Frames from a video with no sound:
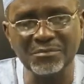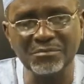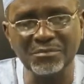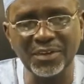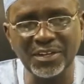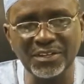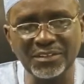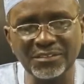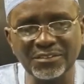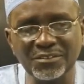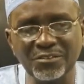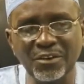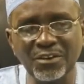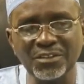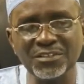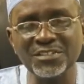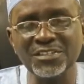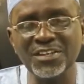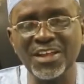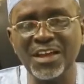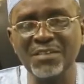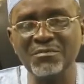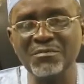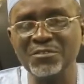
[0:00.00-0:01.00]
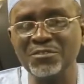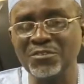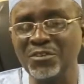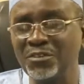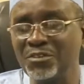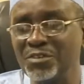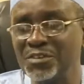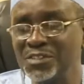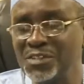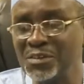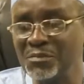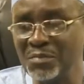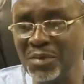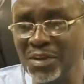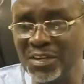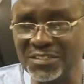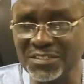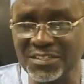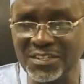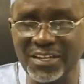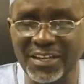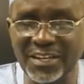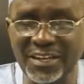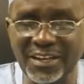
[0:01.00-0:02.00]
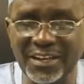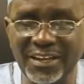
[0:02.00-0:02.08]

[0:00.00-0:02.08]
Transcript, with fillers: But God's time is always the best.